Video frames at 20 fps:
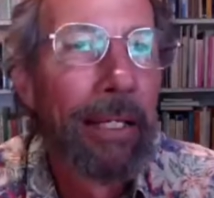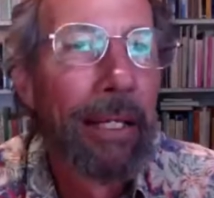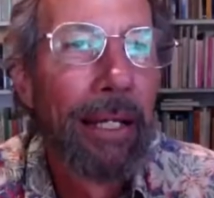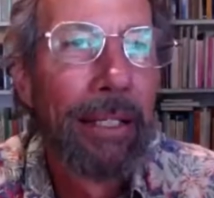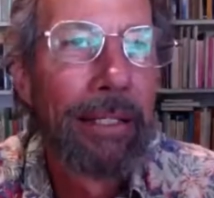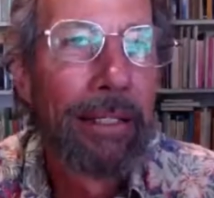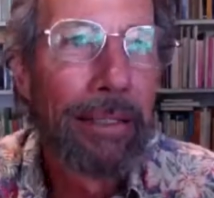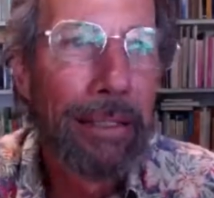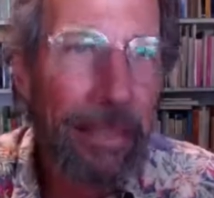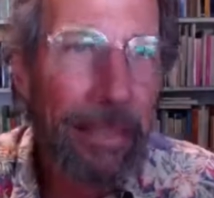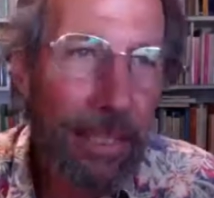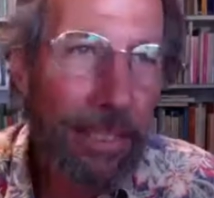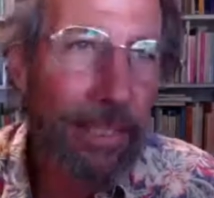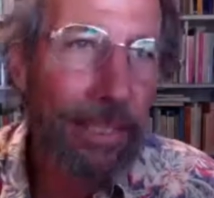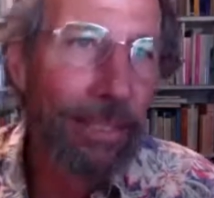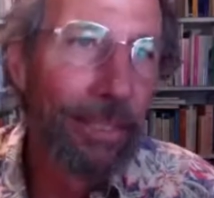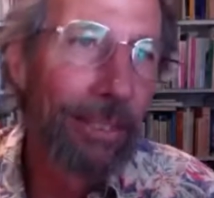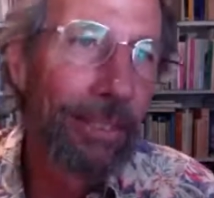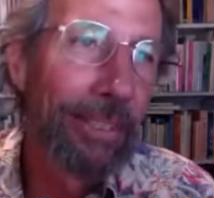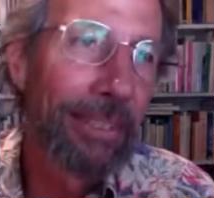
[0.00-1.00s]
And the
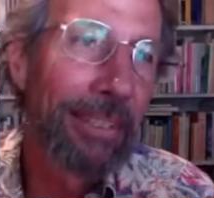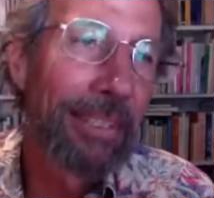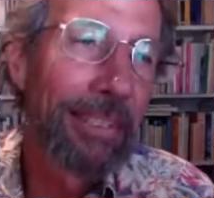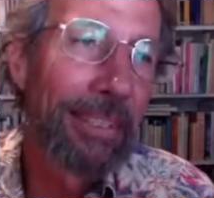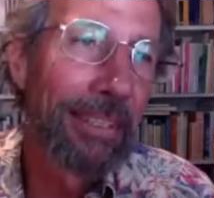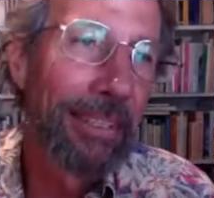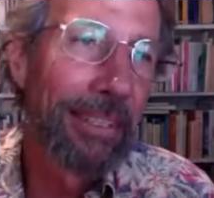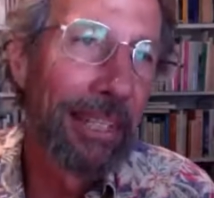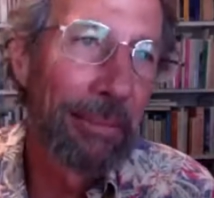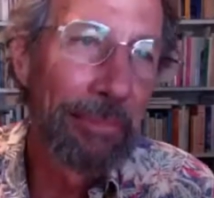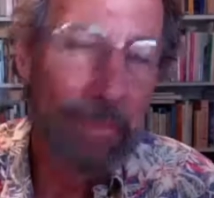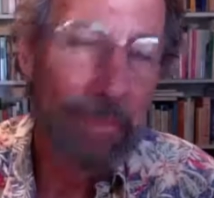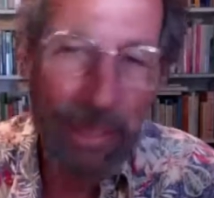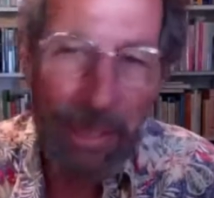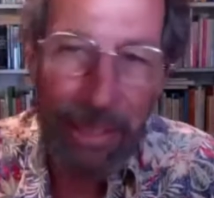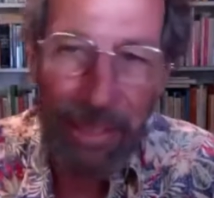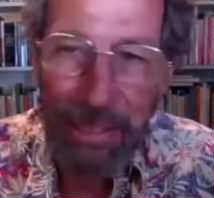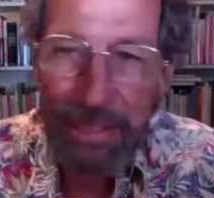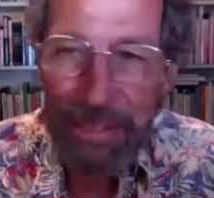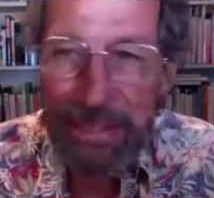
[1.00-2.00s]
teachers and the
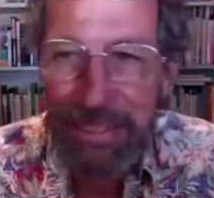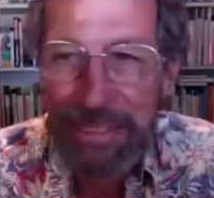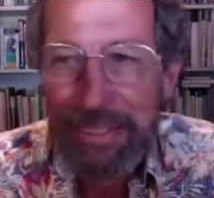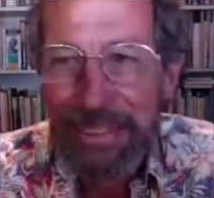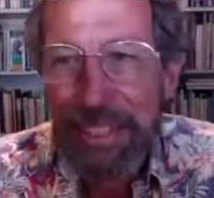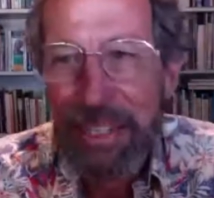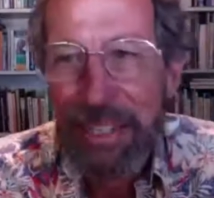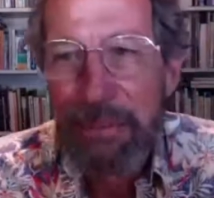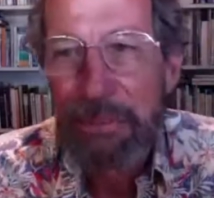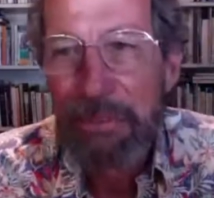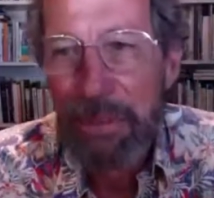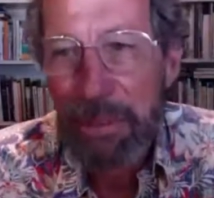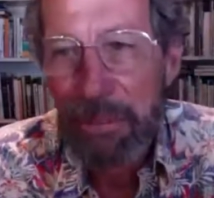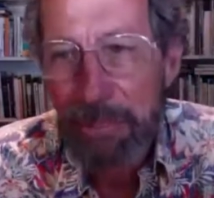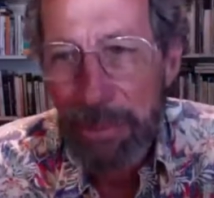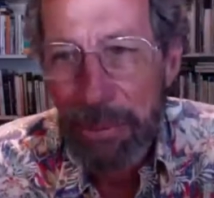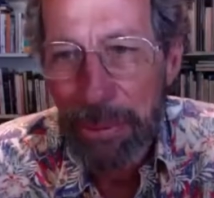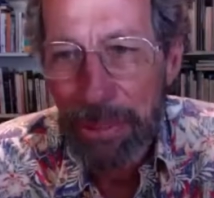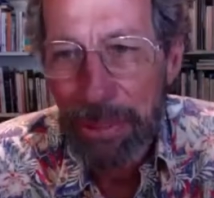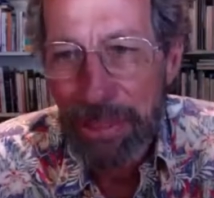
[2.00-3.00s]
librarians, not one
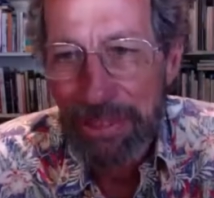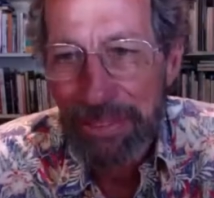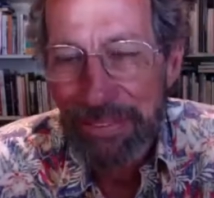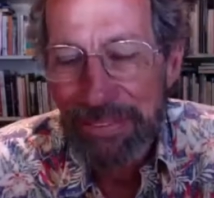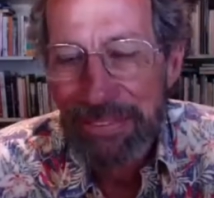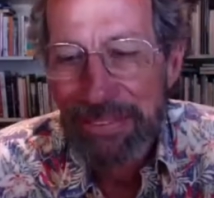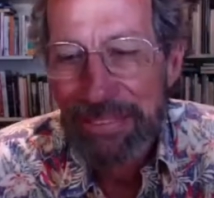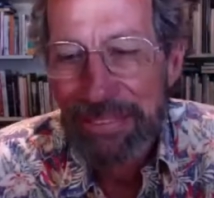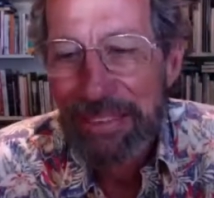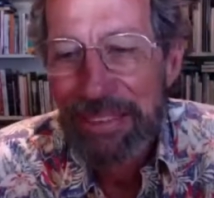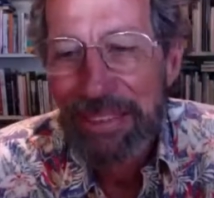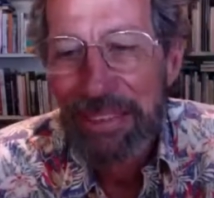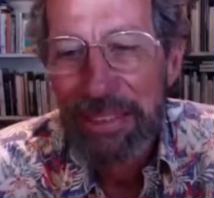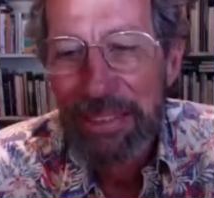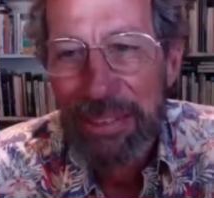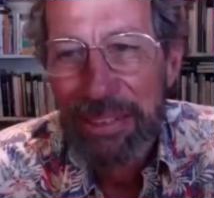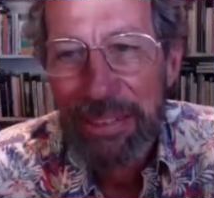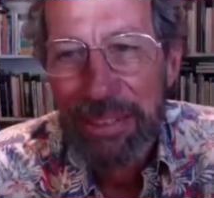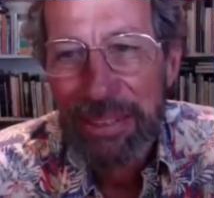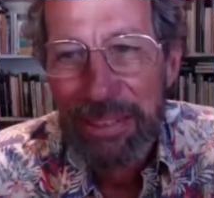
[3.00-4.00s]
person
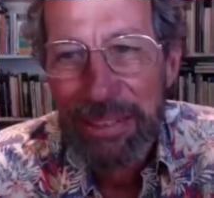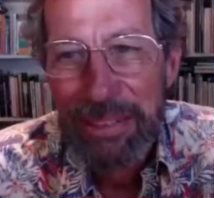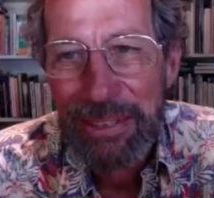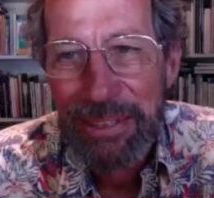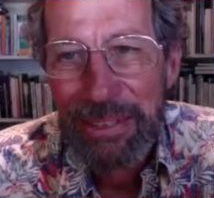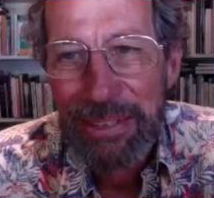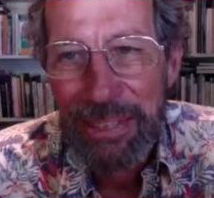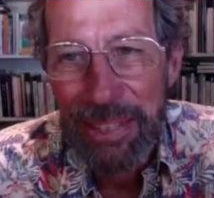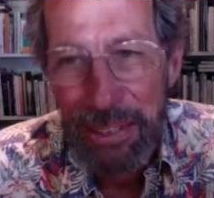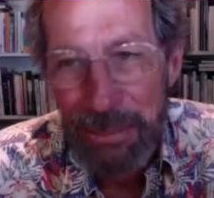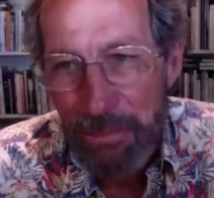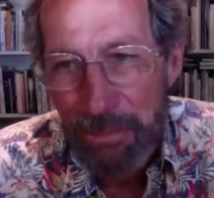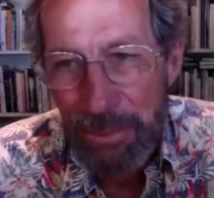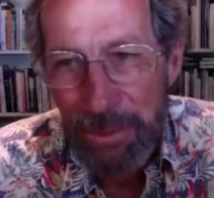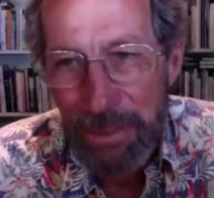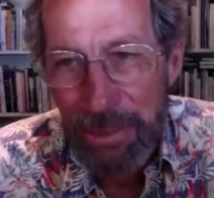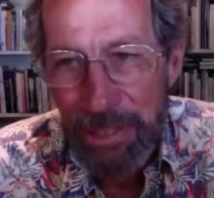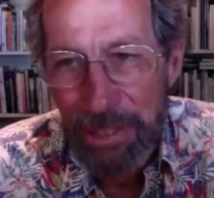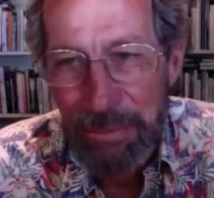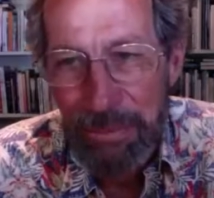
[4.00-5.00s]
said a
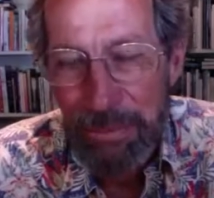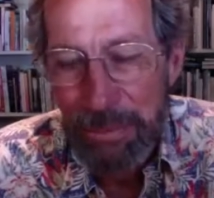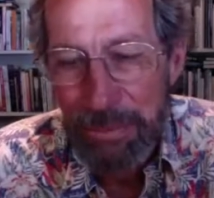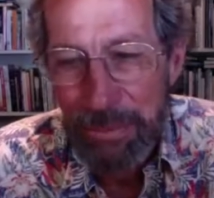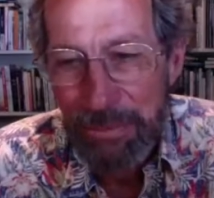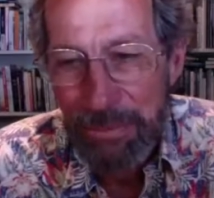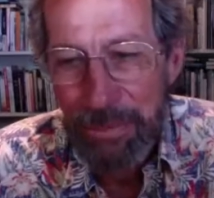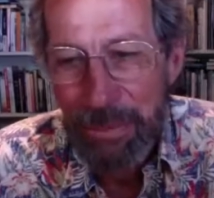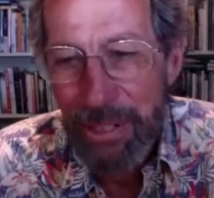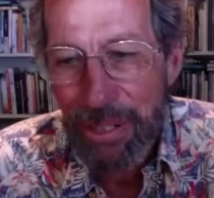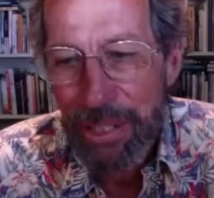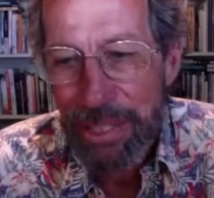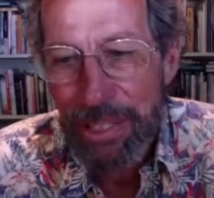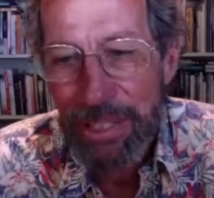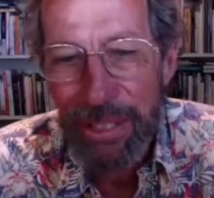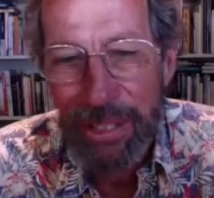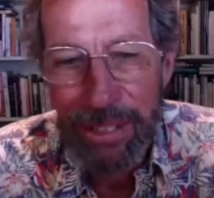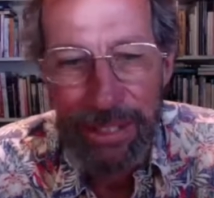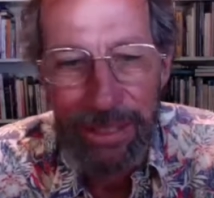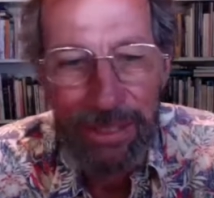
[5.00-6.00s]
word to me before I
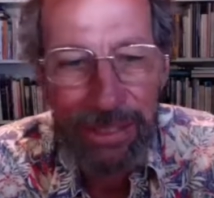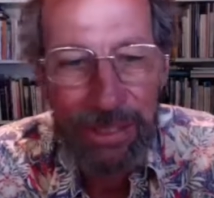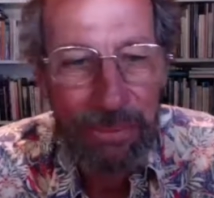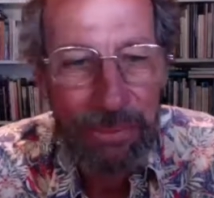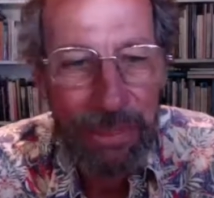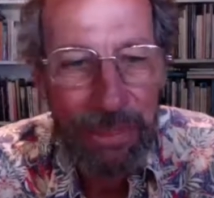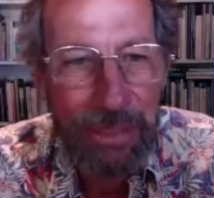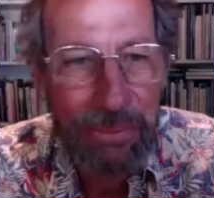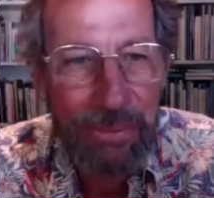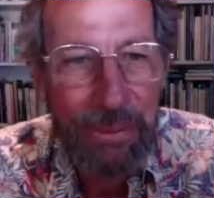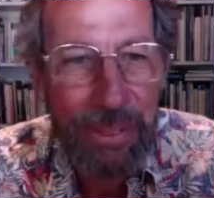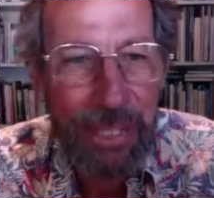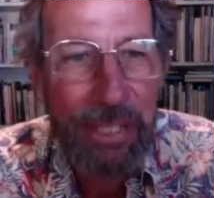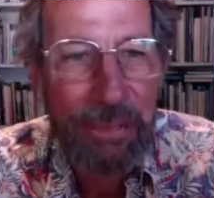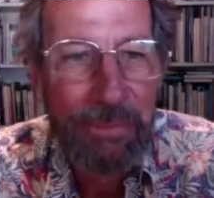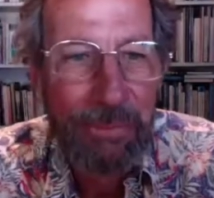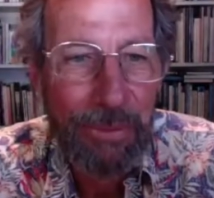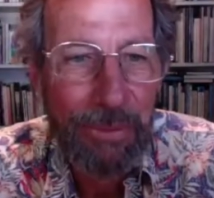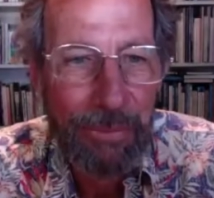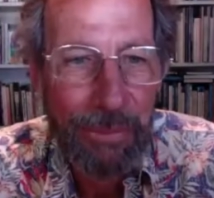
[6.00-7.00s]
started to read with that
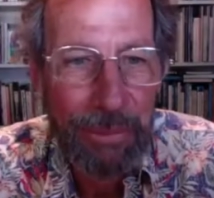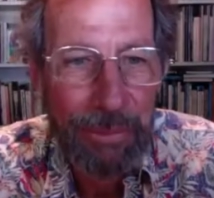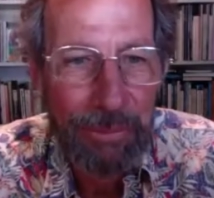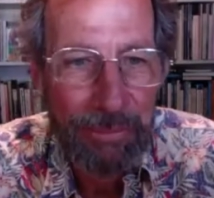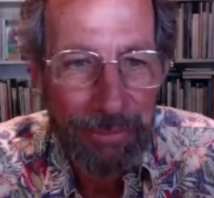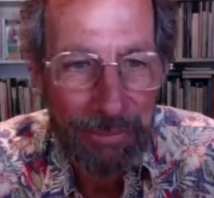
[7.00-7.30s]
woman.